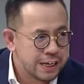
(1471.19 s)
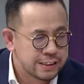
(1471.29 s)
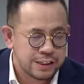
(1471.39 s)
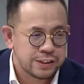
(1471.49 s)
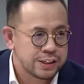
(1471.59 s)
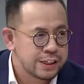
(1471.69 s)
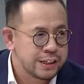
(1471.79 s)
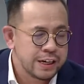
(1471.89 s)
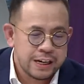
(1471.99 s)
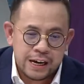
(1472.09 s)
He gave me
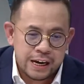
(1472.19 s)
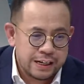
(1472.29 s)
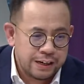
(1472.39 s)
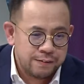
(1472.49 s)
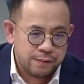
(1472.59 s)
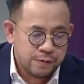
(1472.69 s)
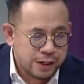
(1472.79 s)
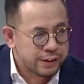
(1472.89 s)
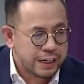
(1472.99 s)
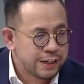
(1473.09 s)
his suggestion,
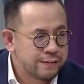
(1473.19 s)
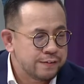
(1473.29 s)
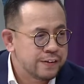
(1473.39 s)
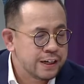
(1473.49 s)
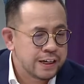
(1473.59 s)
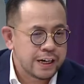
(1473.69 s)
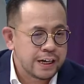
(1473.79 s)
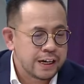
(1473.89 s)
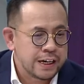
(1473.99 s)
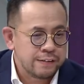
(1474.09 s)
and then we worked together
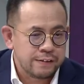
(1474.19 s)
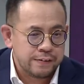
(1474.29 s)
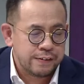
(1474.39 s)
with the